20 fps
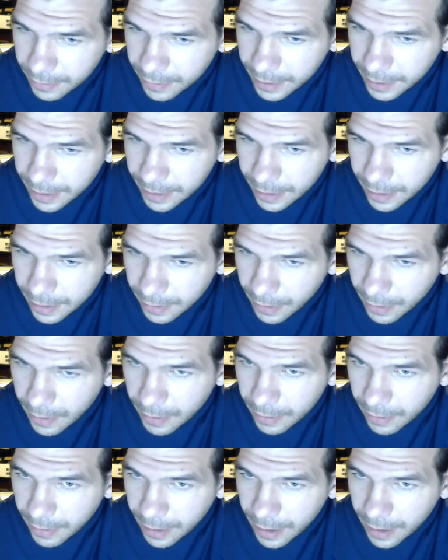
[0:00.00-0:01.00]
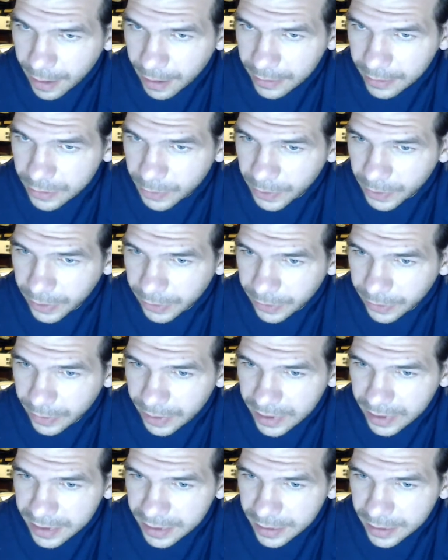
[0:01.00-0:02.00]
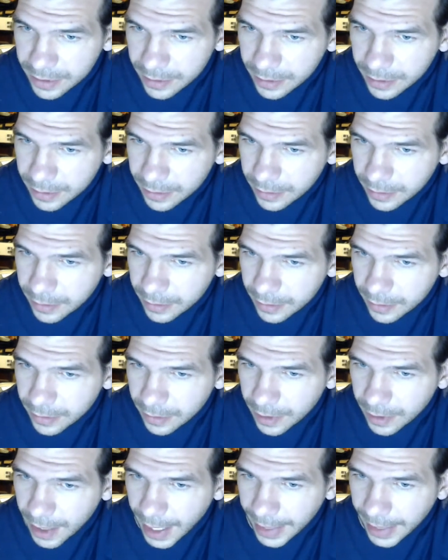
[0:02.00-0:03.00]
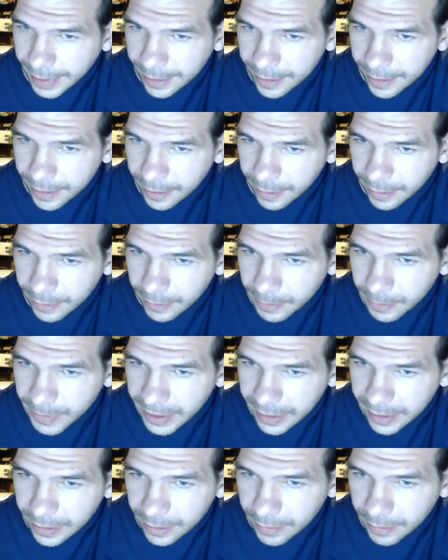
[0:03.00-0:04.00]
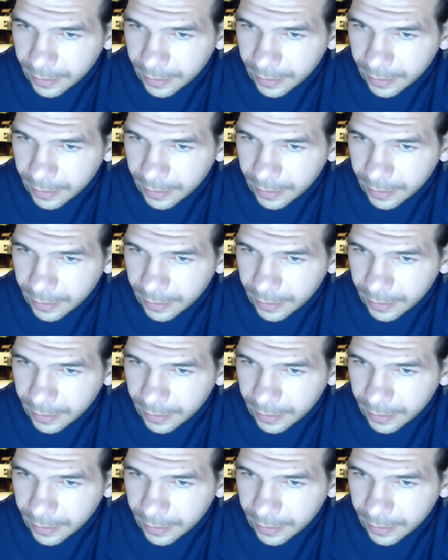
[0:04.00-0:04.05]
getting into the Garden of the Gods wilderness, hiking it a little bit.